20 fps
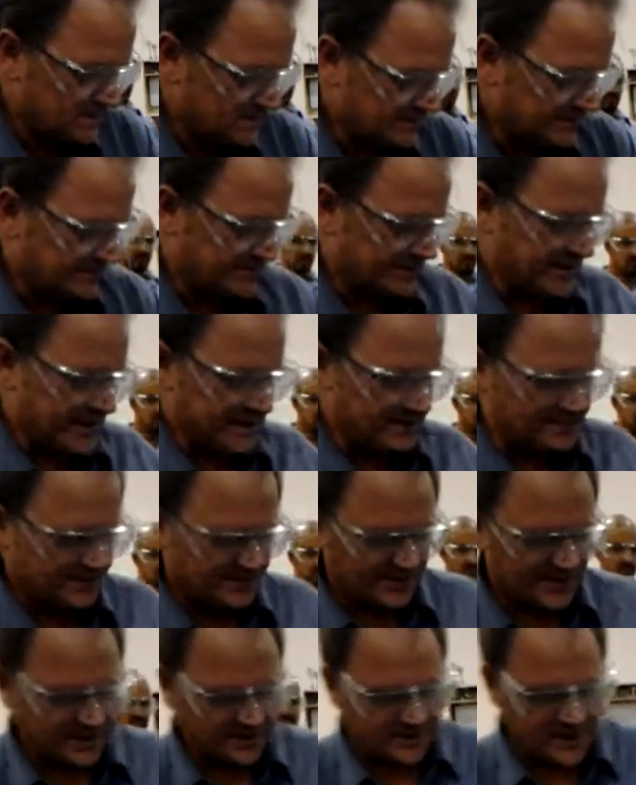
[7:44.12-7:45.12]
See that?
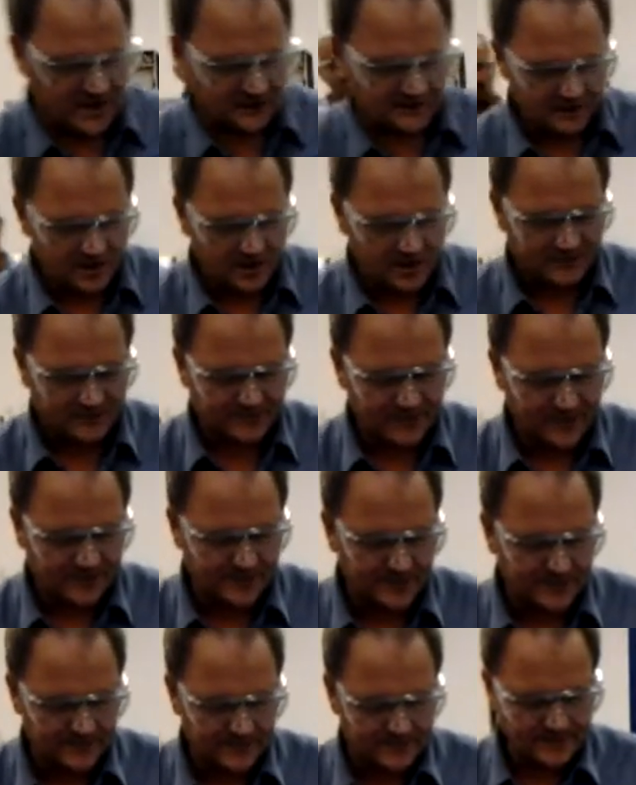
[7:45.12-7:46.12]
See how I knocked it off right
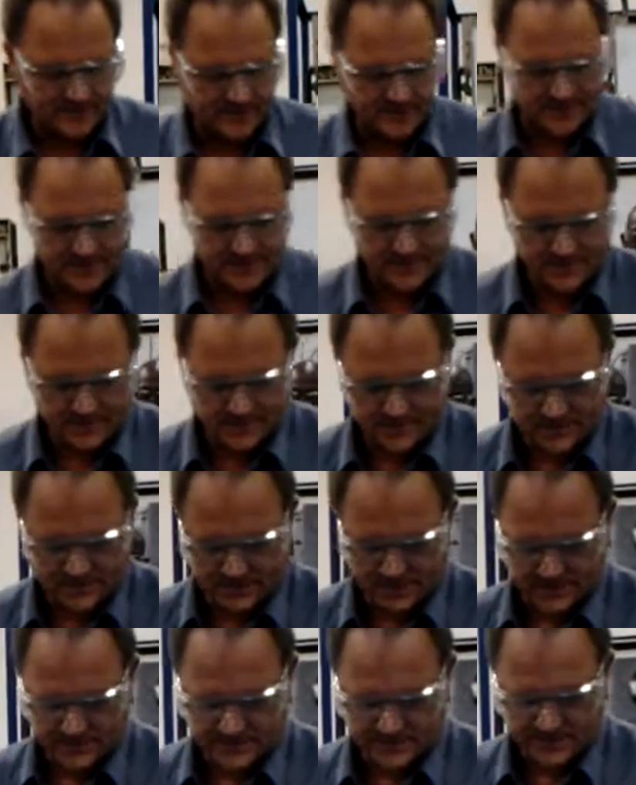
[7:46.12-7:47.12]
there?
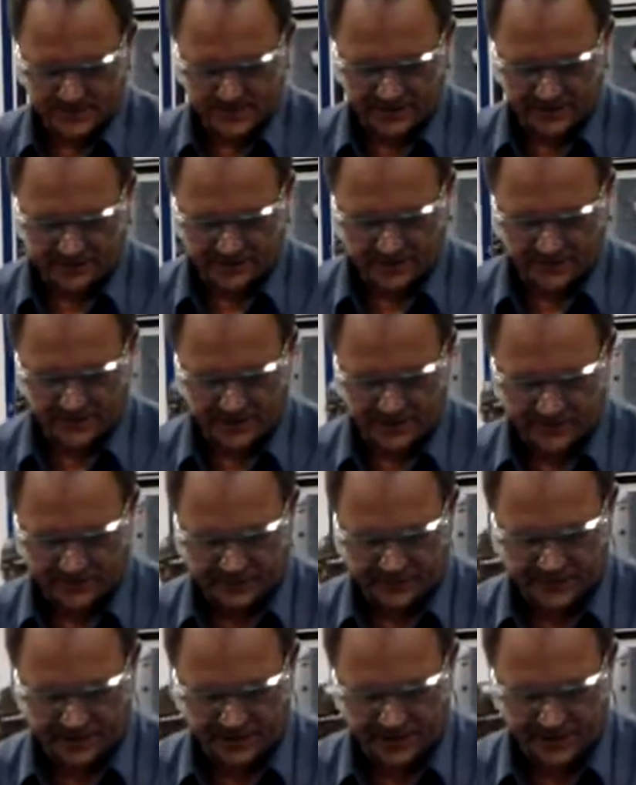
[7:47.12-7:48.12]
Okay, now it's over here. I
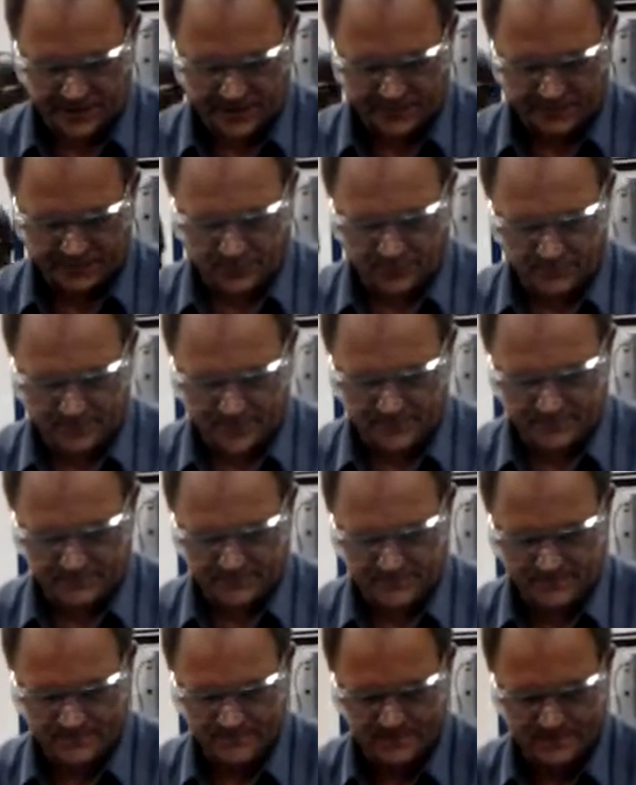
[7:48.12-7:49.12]
still got to heat up a little bit.
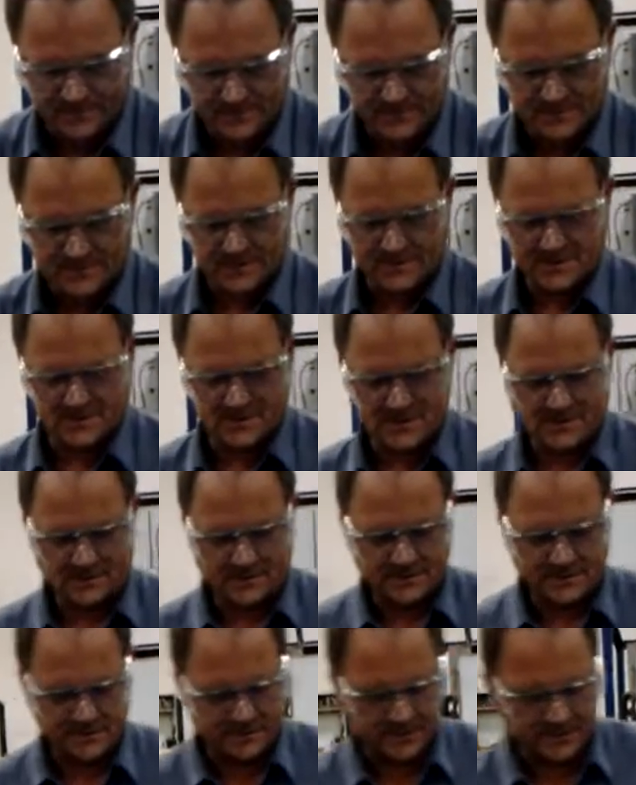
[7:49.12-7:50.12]

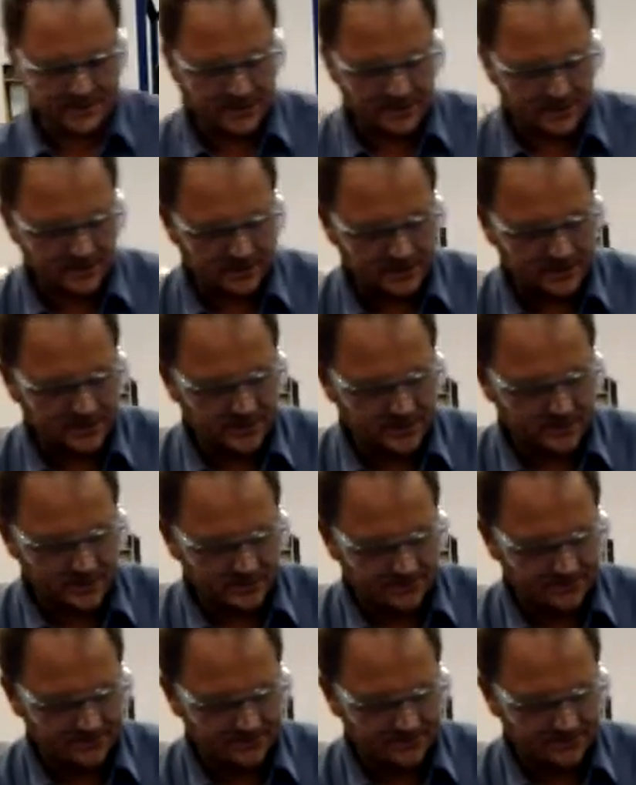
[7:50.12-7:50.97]
Okay, there you go.